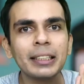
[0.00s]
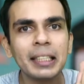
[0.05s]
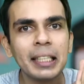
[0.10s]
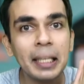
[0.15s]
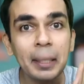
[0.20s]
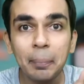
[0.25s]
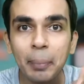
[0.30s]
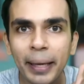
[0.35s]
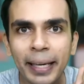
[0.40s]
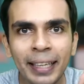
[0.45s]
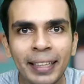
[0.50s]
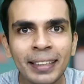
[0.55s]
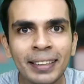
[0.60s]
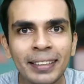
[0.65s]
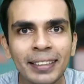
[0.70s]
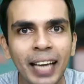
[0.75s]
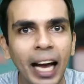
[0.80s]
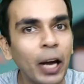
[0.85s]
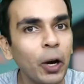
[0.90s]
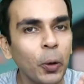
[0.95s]
sleeping.
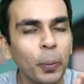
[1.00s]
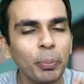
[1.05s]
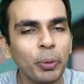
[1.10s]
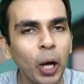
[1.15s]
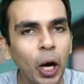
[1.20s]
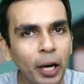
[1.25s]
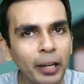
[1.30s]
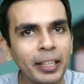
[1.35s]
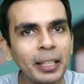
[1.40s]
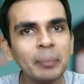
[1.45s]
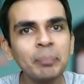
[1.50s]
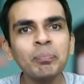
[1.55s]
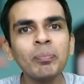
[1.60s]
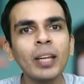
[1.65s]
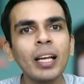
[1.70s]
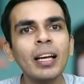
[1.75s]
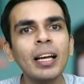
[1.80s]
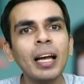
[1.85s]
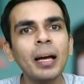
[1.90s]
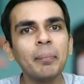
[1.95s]
I hope not.
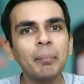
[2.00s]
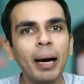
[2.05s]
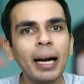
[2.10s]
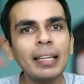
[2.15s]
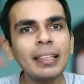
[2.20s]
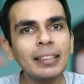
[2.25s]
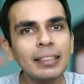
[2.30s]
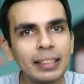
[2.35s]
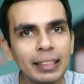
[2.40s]
But